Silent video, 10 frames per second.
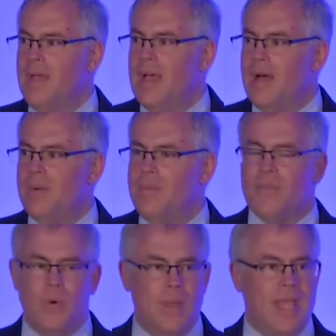out
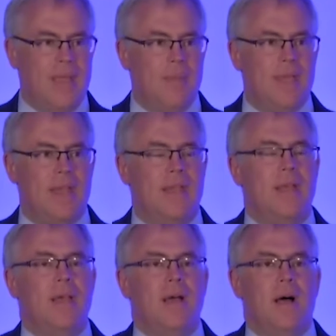before we came in,
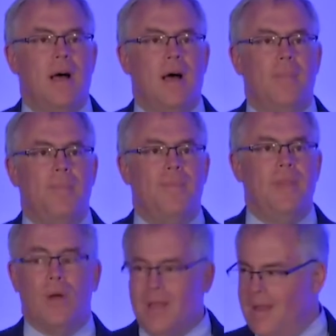
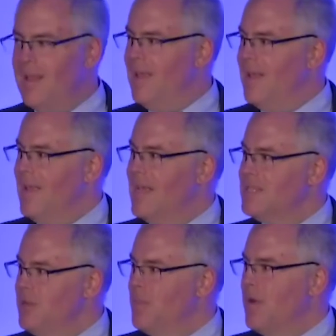and I
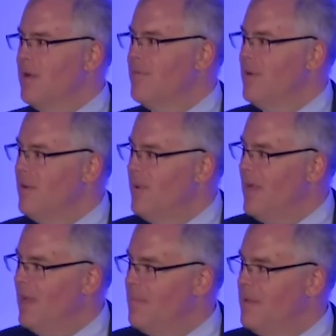guess, part of
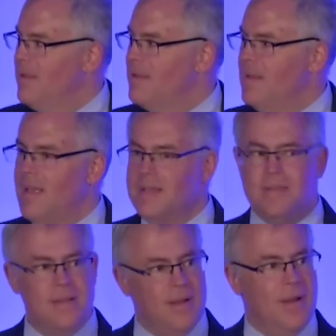why I'm here today
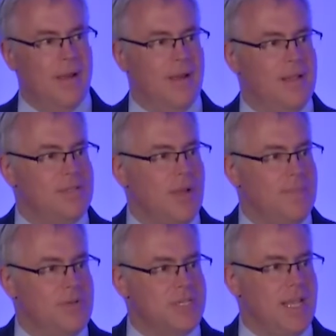is, all right, so
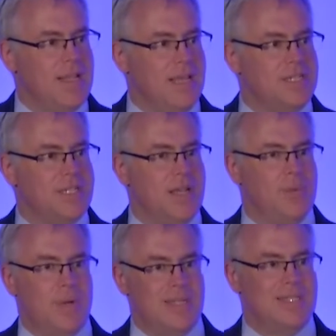I'm your state legislator.
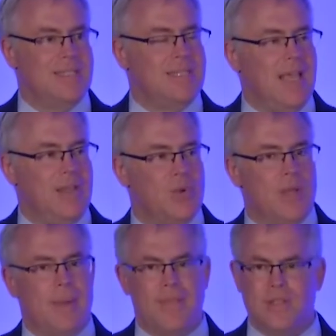What is the state doing
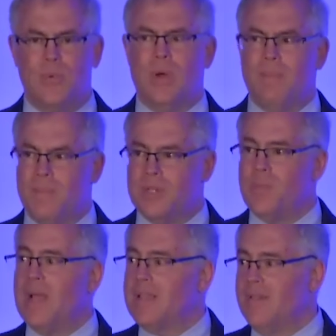about this? What
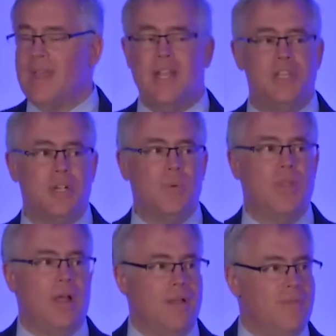perspective can I share with
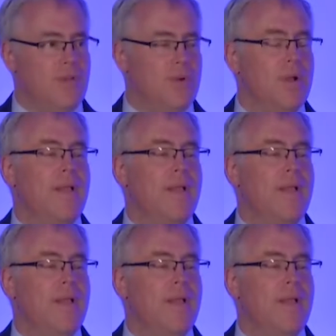all of you?